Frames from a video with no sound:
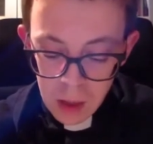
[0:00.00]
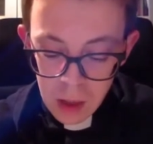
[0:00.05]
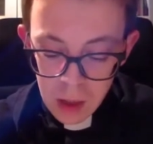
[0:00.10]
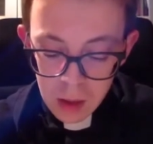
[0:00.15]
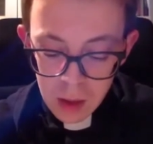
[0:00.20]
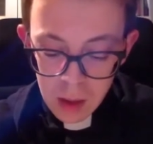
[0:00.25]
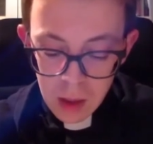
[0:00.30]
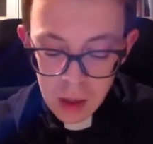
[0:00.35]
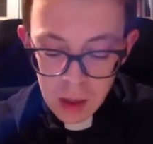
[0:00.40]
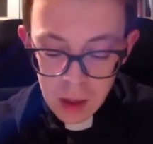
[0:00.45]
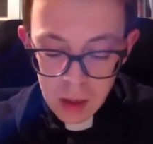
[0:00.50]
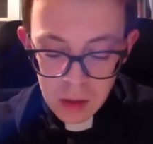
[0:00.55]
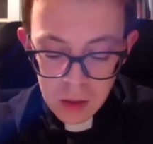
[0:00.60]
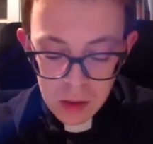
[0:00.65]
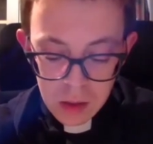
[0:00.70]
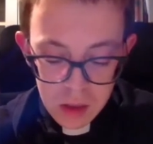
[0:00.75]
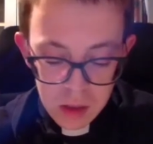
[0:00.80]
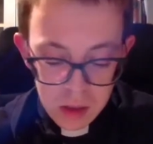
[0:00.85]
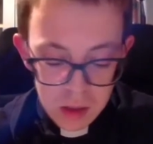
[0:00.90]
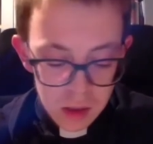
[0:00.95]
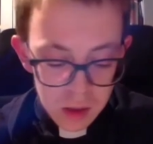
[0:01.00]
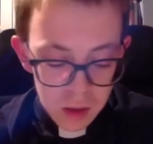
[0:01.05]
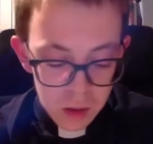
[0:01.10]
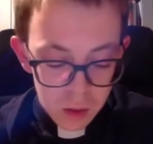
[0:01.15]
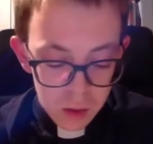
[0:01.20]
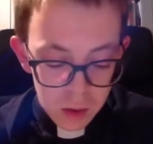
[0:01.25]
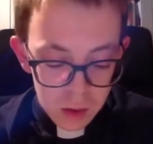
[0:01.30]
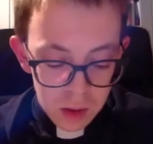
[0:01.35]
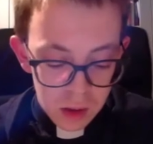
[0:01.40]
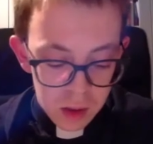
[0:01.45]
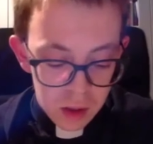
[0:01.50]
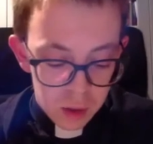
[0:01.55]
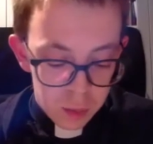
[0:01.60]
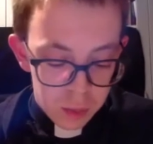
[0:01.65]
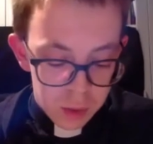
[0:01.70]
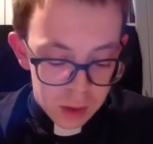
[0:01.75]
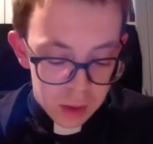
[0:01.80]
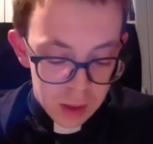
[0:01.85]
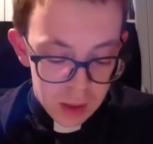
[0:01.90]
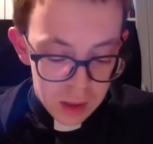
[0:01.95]
They insist on the
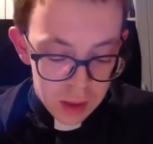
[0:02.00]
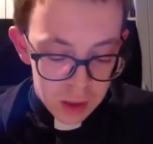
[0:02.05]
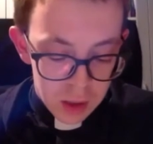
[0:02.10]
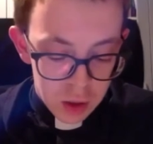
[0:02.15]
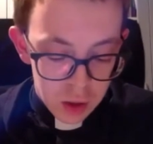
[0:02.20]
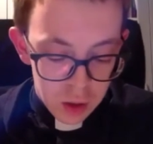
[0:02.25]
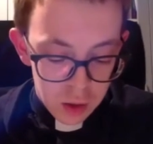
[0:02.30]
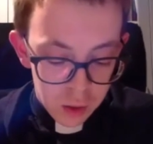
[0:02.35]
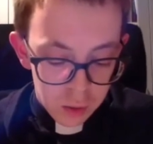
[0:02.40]
interpretation